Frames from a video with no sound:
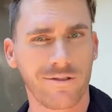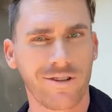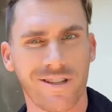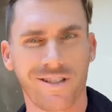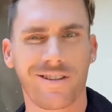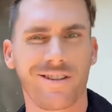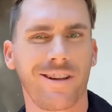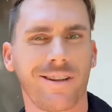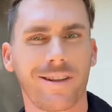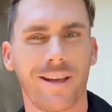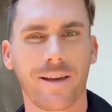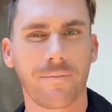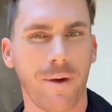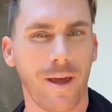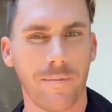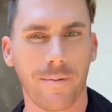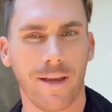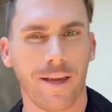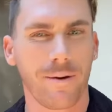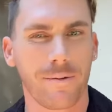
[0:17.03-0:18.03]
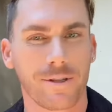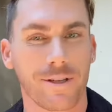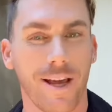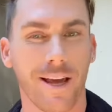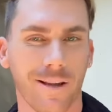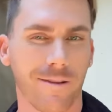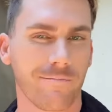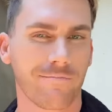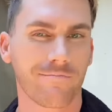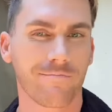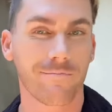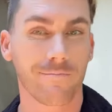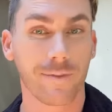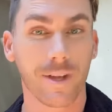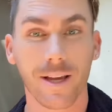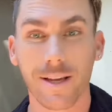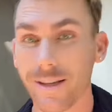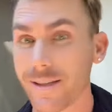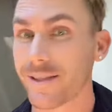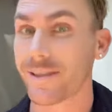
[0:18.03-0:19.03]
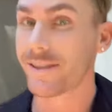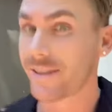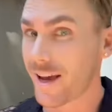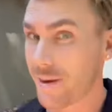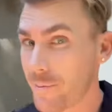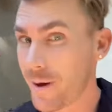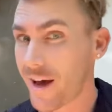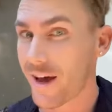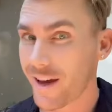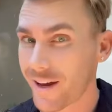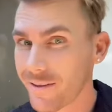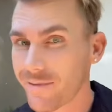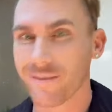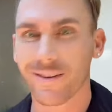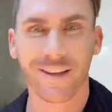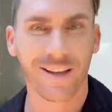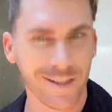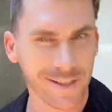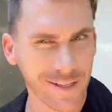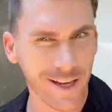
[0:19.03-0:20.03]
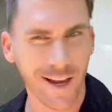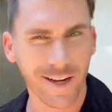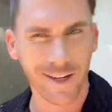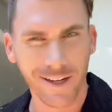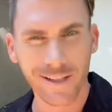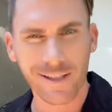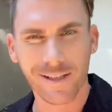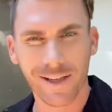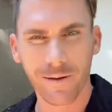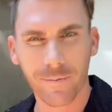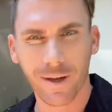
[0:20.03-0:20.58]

Just looked like maybe he was like semi excited to see